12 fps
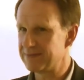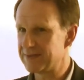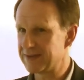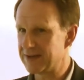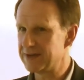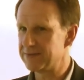
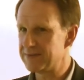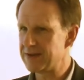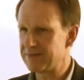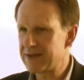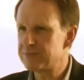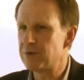the kind of, you
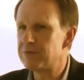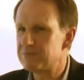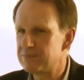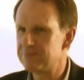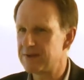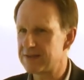know,
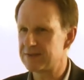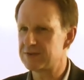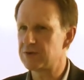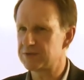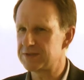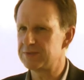that's as
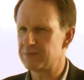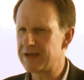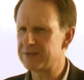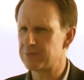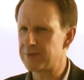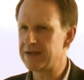doctors,
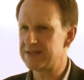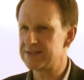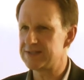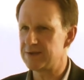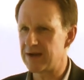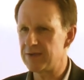that's what we like to do.